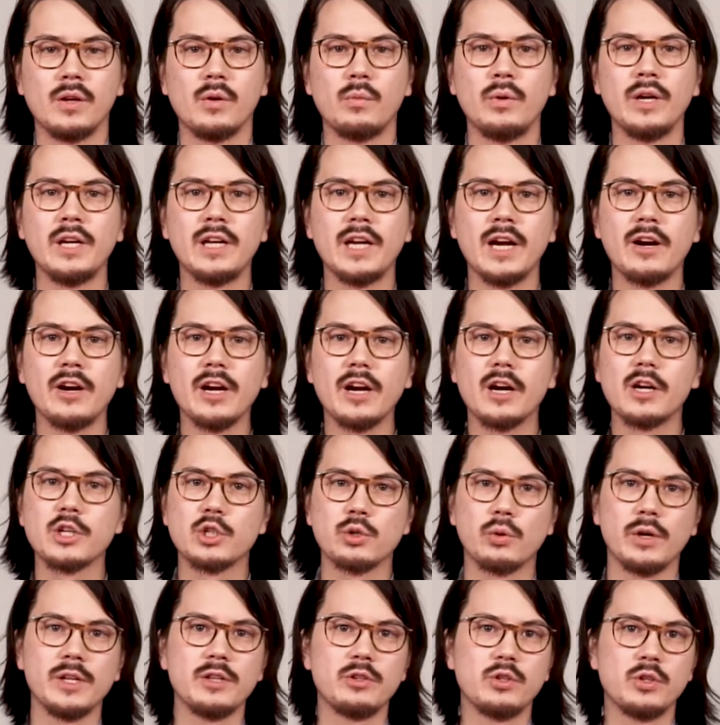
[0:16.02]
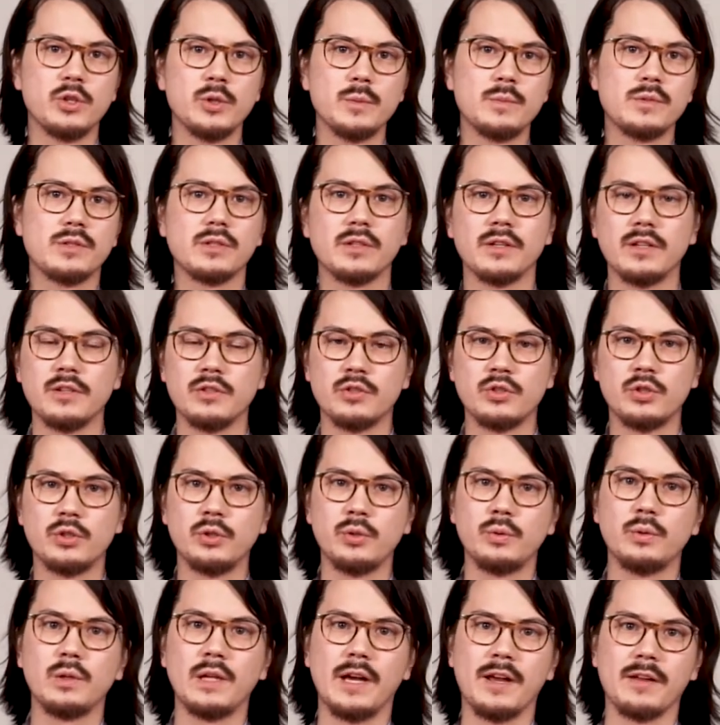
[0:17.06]
We carry our joint tubes in
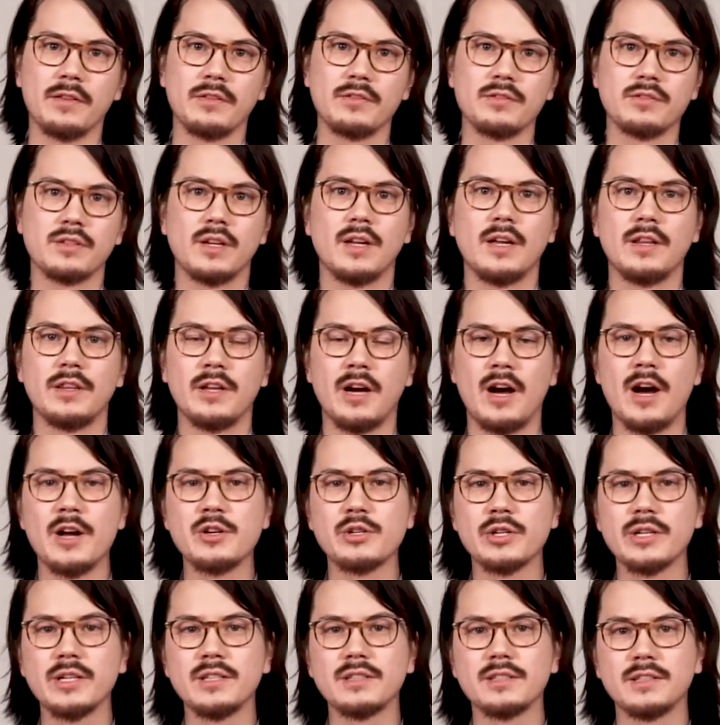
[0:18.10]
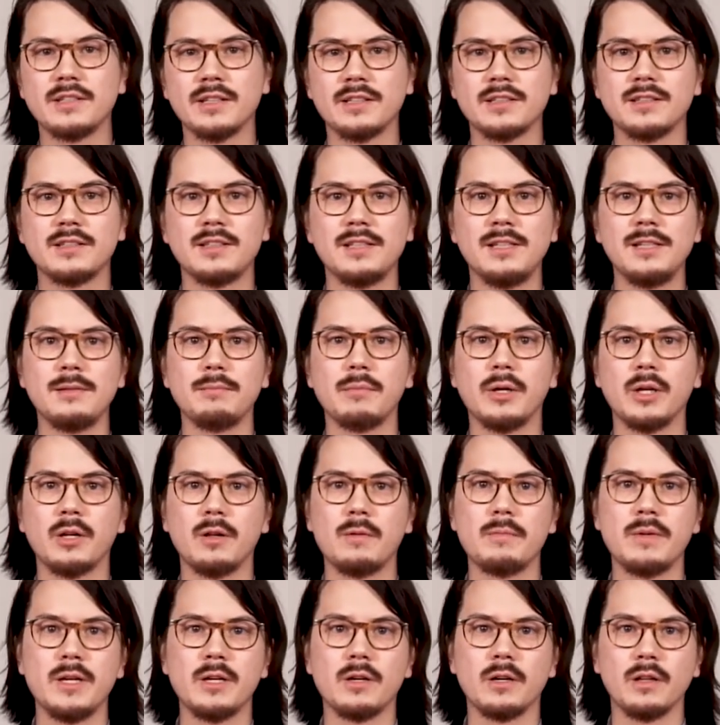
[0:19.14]
two lengths, the 116
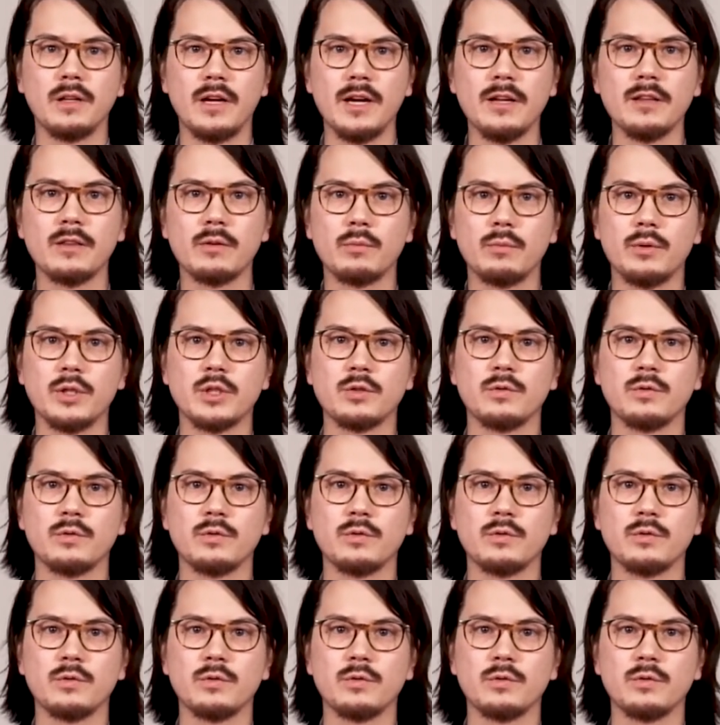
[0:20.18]
millimeter length, which